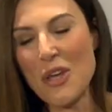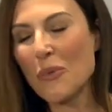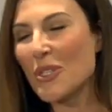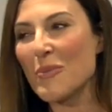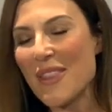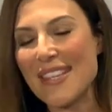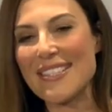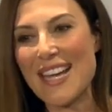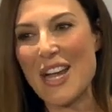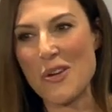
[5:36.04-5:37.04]
we spent the
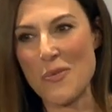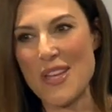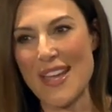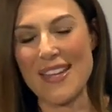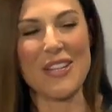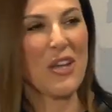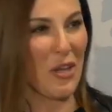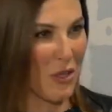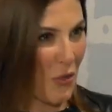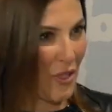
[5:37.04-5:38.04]
entire weekend
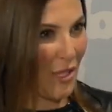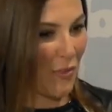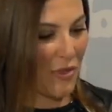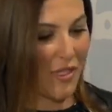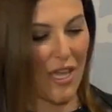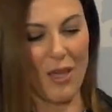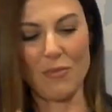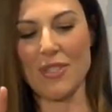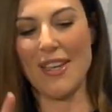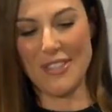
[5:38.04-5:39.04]
going to sports
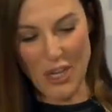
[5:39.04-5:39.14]
games,